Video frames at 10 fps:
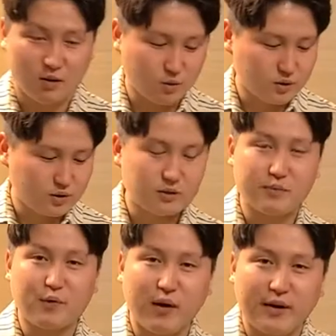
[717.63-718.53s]
Oh, just
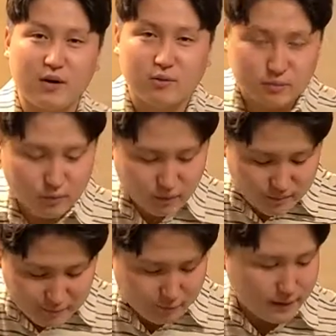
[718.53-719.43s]
before I go, one of
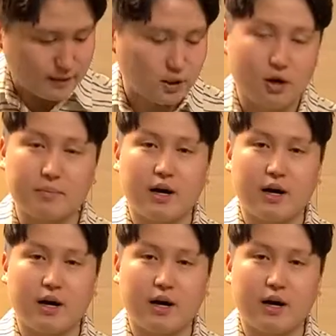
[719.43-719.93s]
my friends taught me